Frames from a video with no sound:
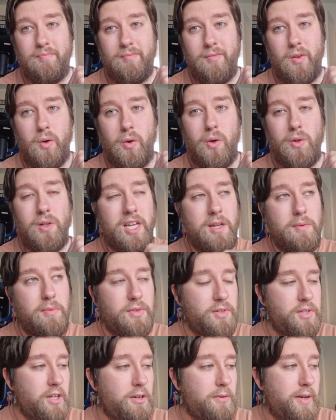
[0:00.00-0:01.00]
All he
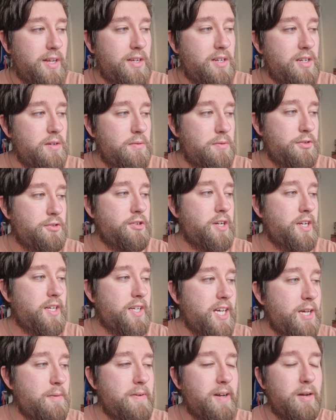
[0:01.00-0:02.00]
was doing was trying to
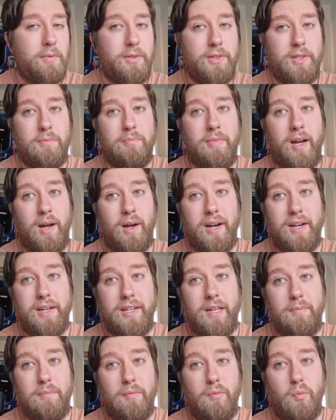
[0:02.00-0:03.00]
keep Hamilton
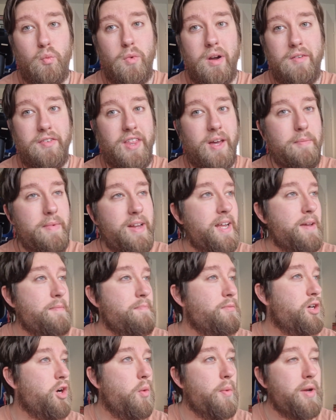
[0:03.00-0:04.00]
behind him. Whether that meant
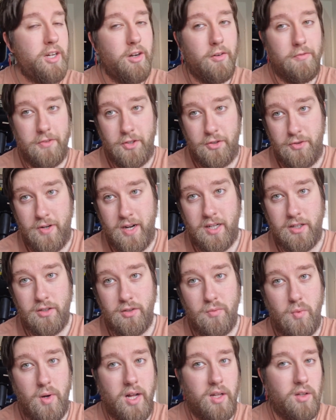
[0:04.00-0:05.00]
him going off the track
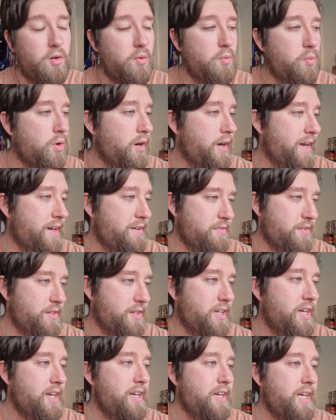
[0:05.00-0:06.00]
as well or
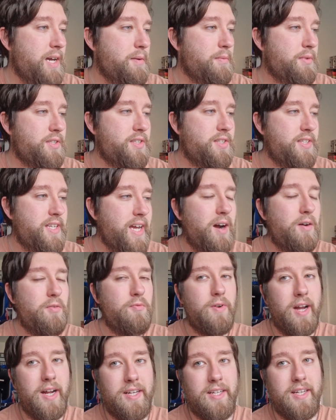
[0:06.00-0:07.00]
whatever, it was
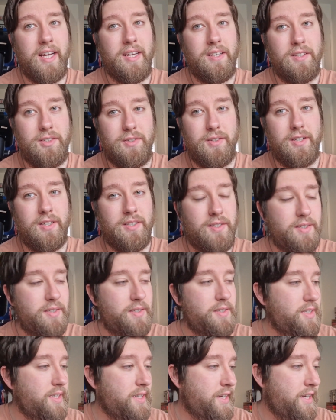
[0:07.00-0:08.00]
downright
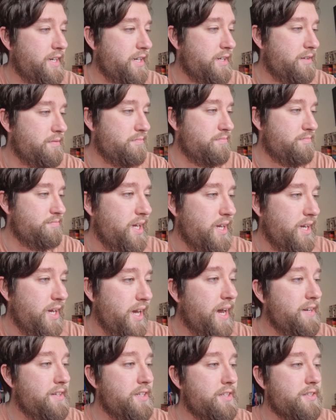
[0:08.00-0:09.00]
dangerous. And
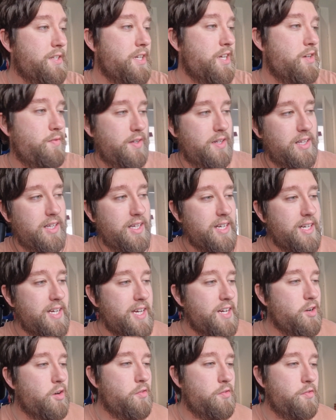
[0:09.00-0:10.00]
deservedly,
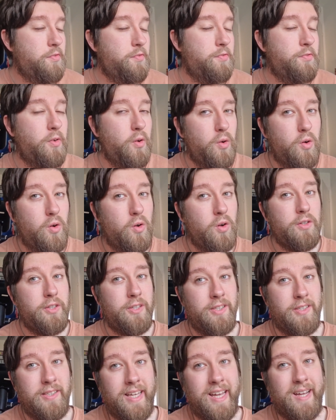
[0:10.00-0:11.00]
he got 4
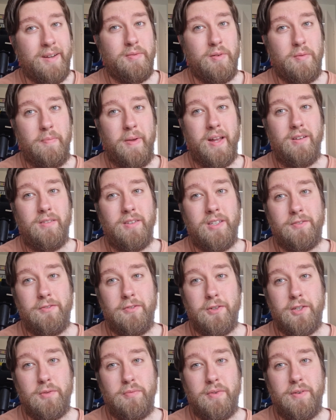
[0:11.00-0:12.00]
separate penalties
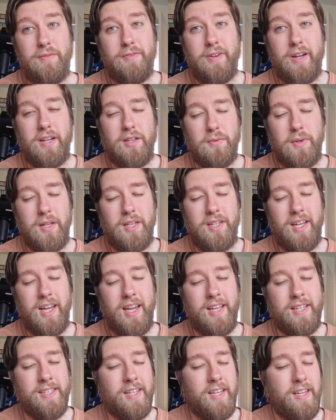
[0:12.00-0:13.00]
for a sprint race, which
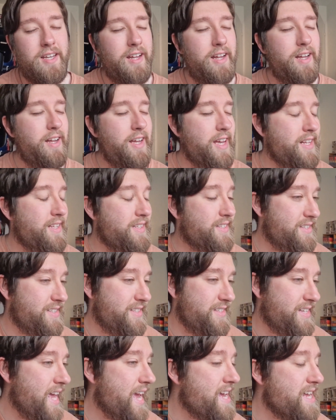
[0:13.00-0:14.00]
is
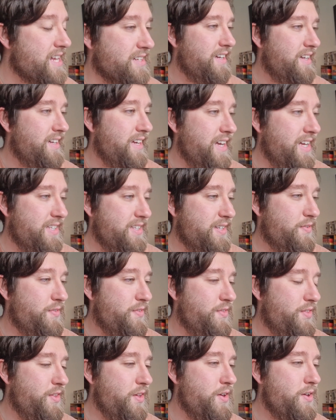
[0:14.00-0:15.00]
insane. It's a
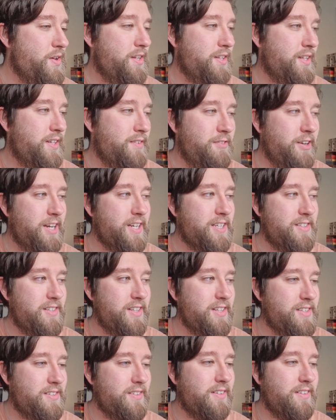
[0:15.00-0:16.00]
third of the race
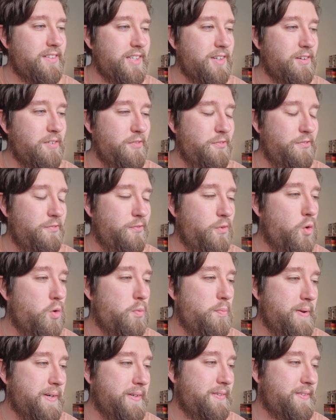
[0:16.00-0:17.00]
distance. He got
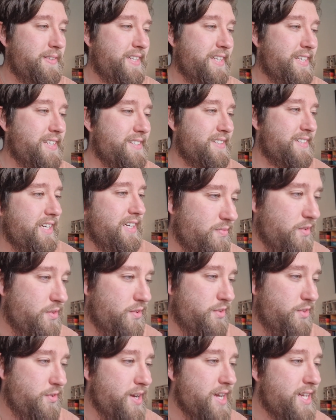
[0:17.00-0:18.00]
4 penalties,
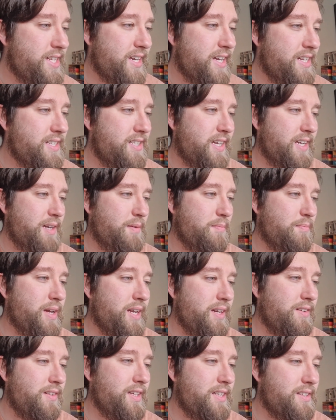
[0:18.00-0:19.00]
3 10-second
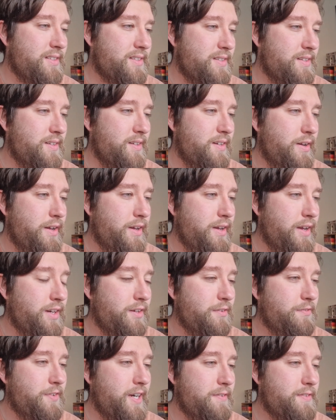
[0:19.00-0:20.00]
penalties and
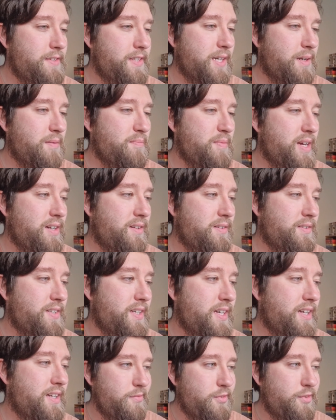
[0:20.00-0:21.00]
a 5-second
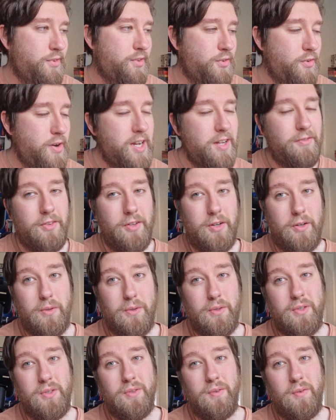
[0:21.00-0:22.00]
penalty. 3 of
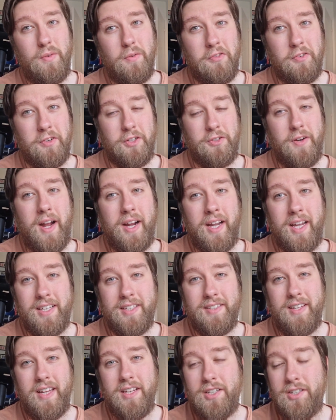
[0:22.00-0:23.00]
those were for track
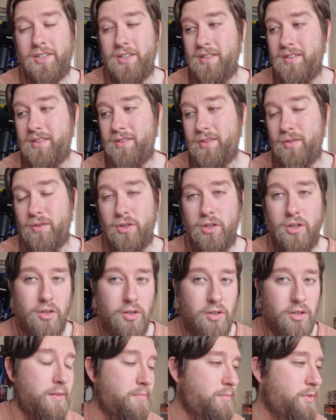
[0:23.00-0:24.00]
extensions or
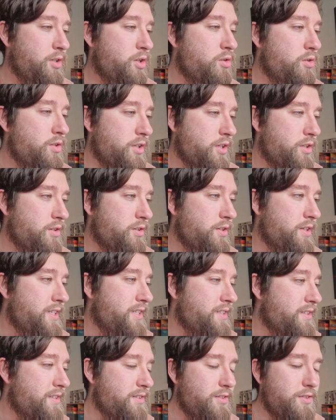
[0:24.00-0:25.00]
corner
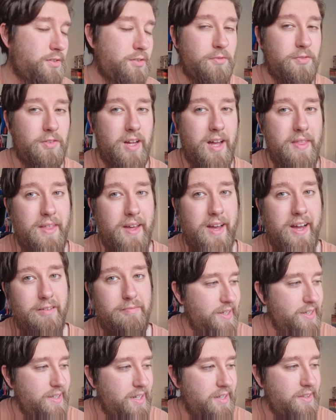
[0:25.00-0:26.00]
cuttings and stuff like that,
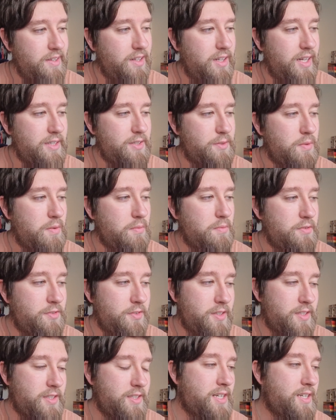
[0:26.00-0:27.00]
and the last one was
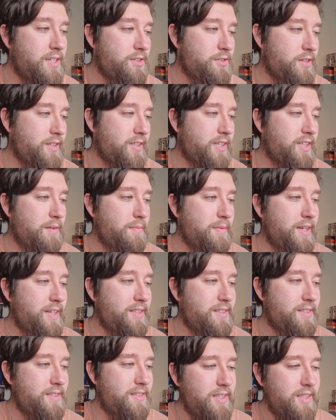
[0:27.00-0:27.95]
for exceeding track limits.